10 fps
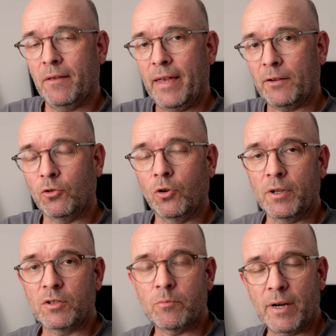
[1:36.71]
that could go
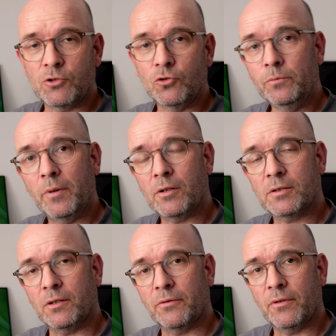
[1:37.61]
into my
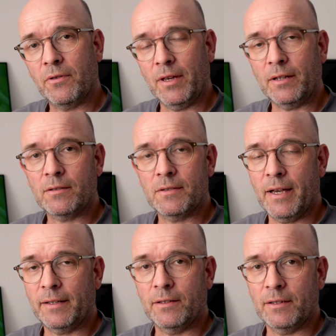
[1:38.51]
toolbox of things
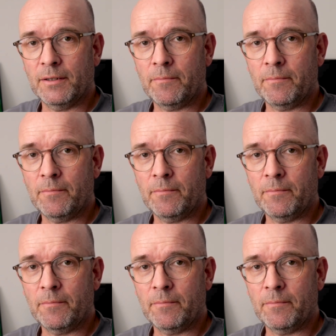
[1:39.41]
that